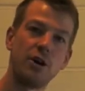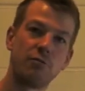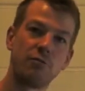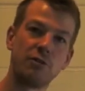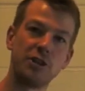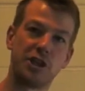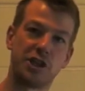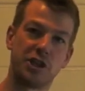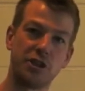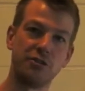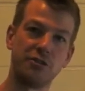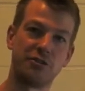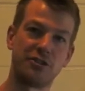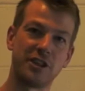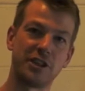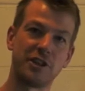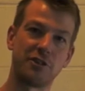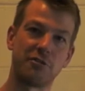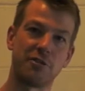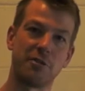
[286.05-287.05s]

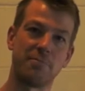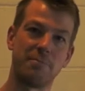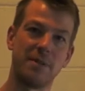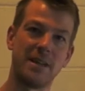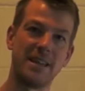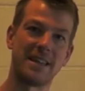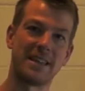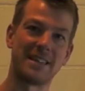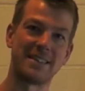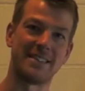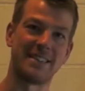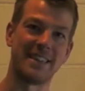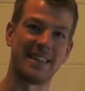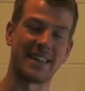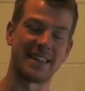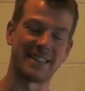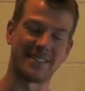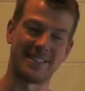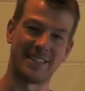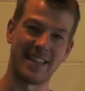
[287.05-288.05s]
reducing your
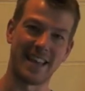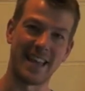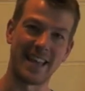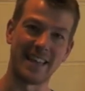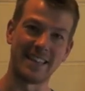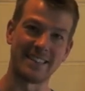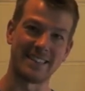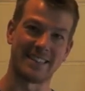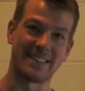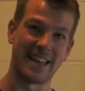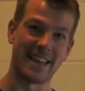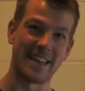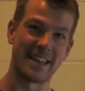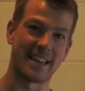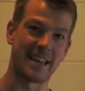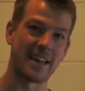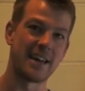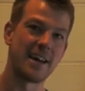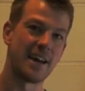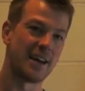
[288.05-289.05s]
omega-6
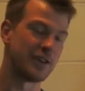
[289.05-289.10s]
intake,